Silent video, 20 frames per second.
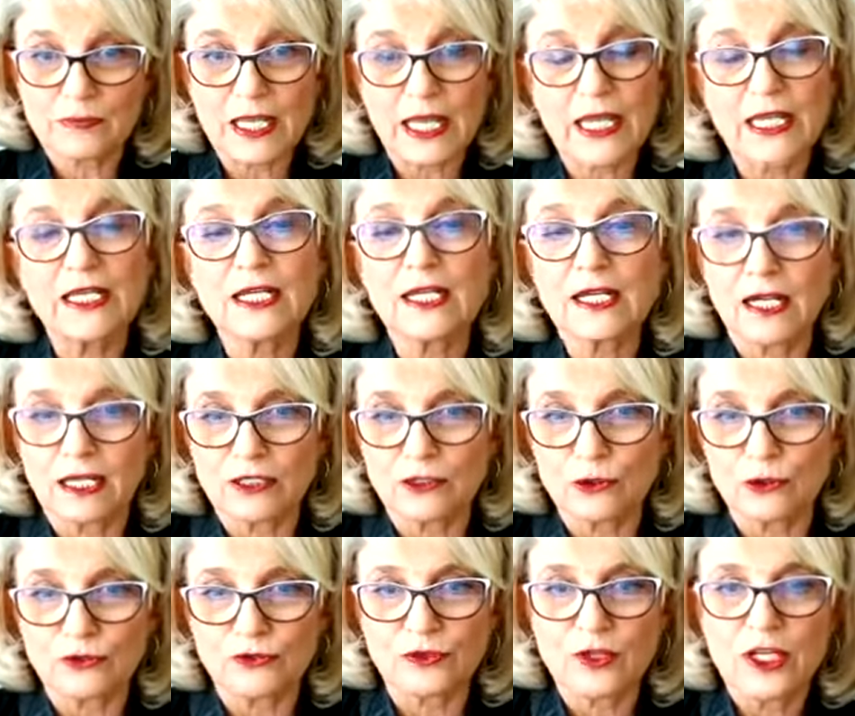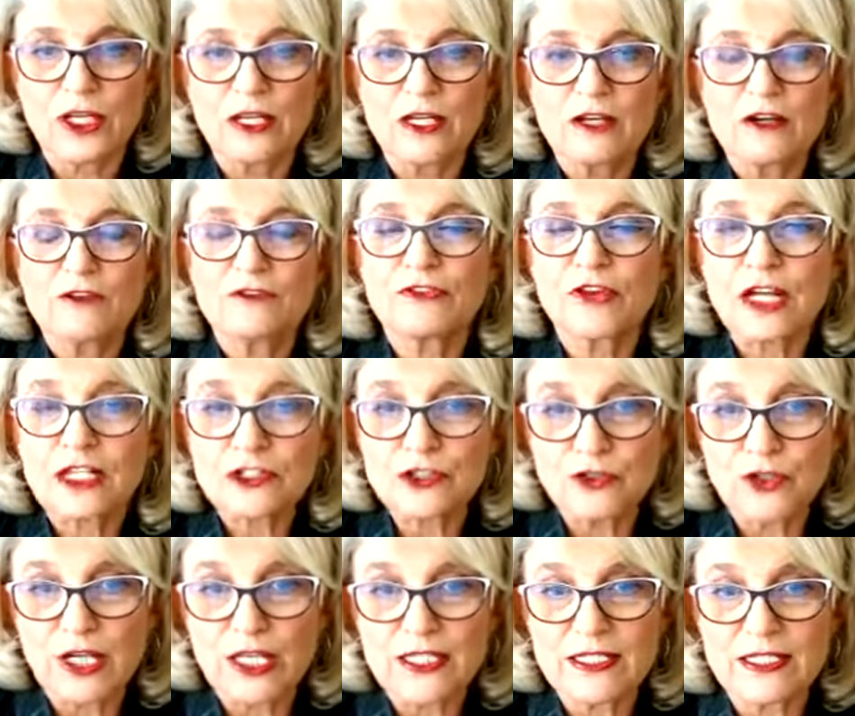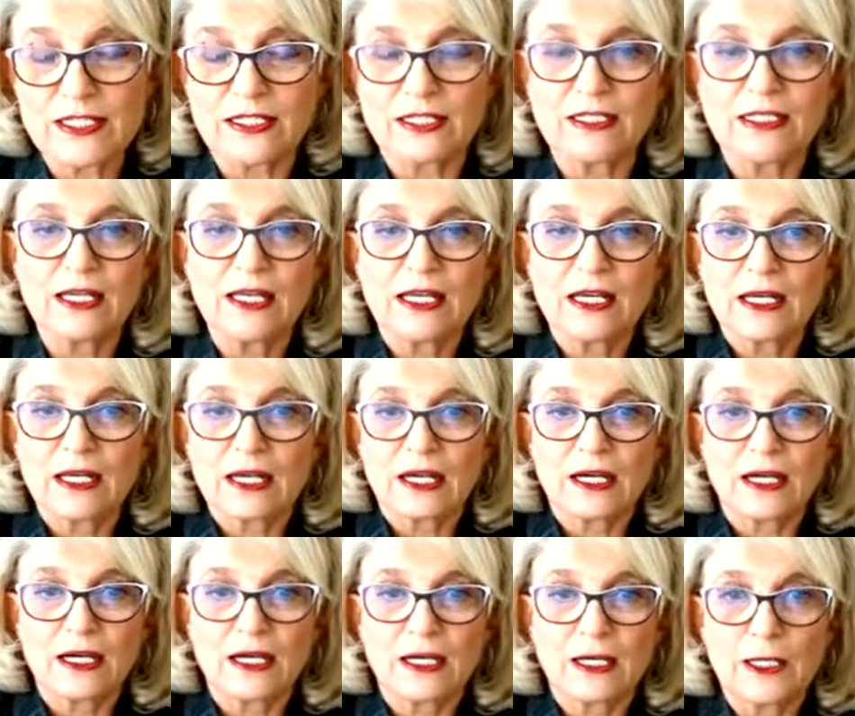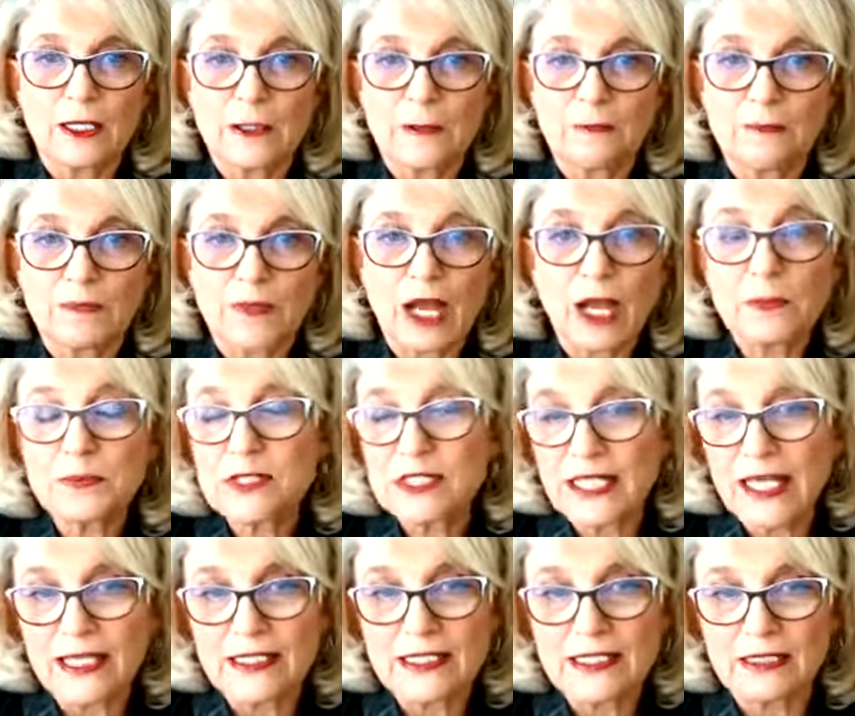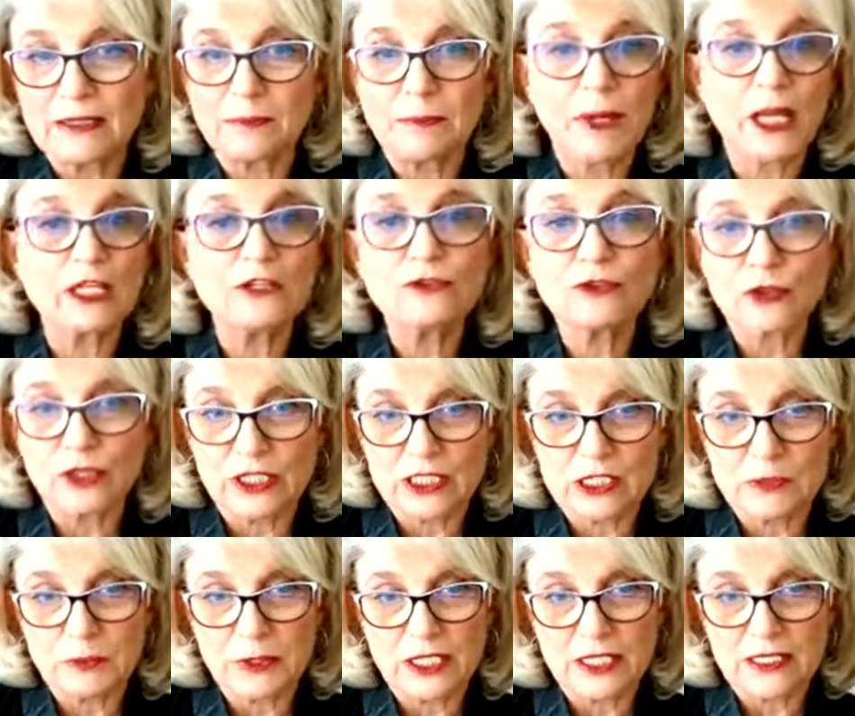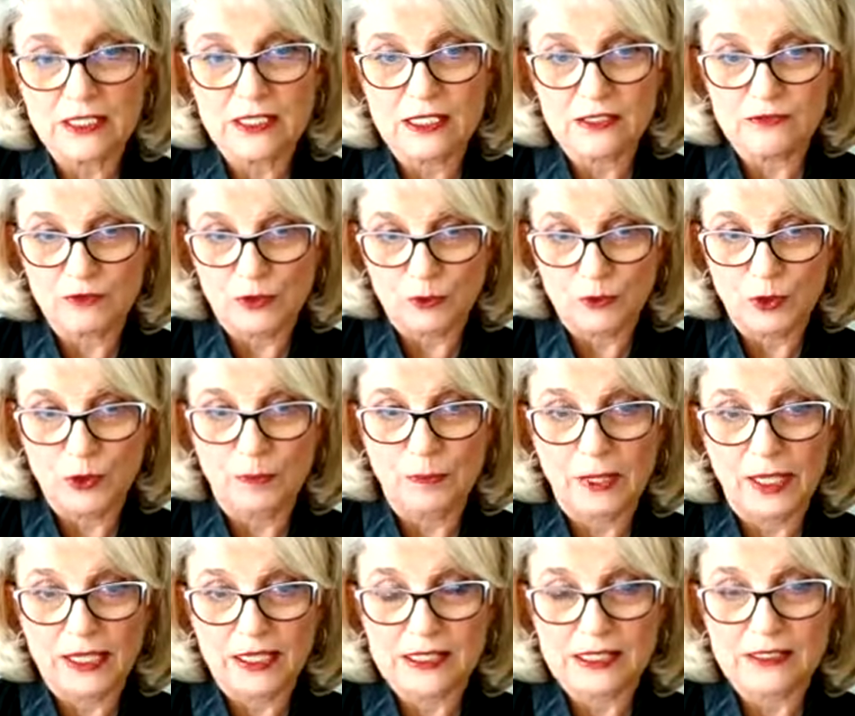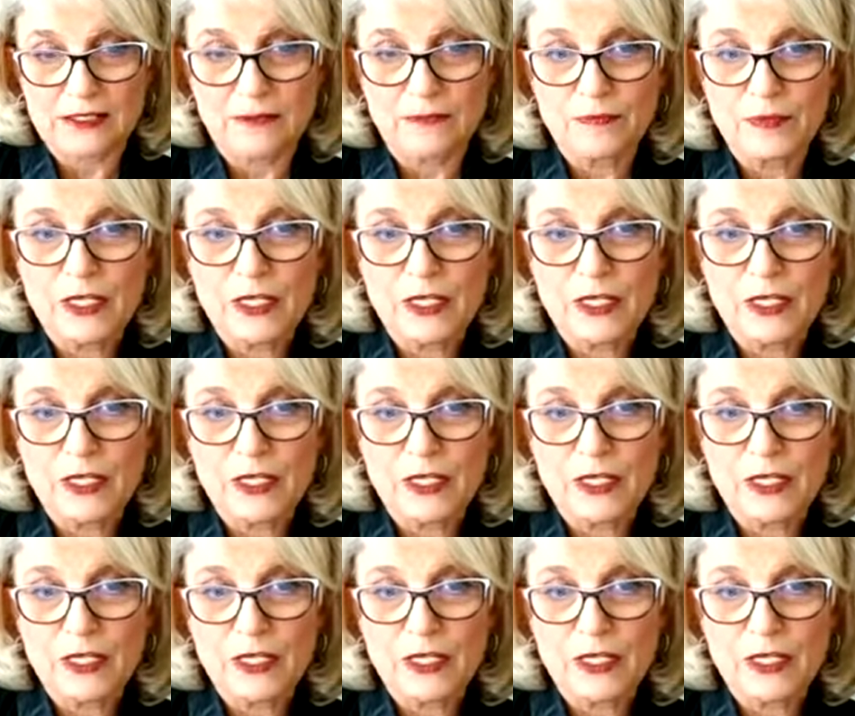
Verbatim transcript: any kind of frustrating, um, upsetting, painful experiences from your past.